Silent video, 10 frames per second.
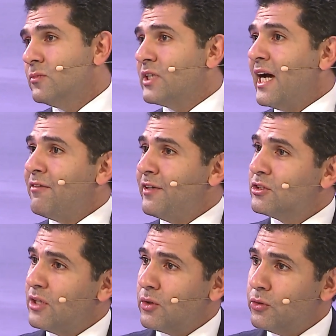
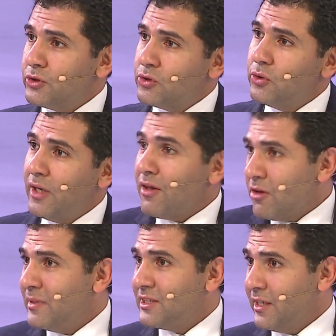divert the road to
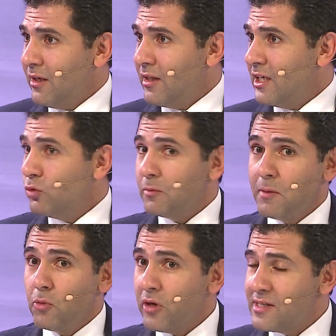another material that would be
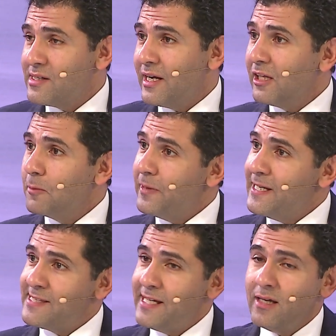more aesthetically
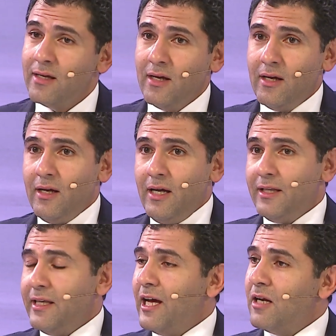pleasing.
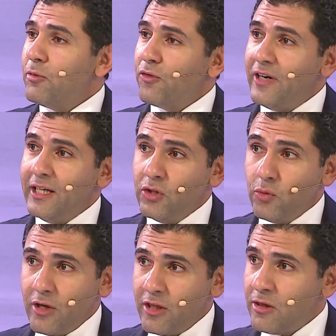It can provide you
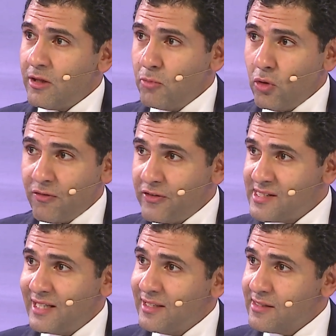with more
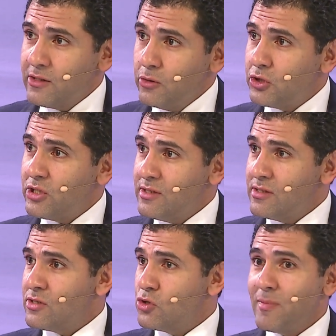versatile
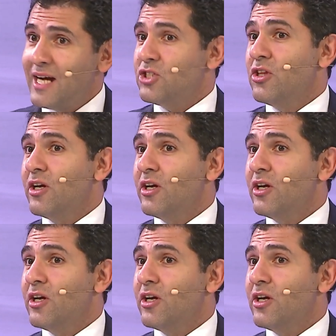solutions to match the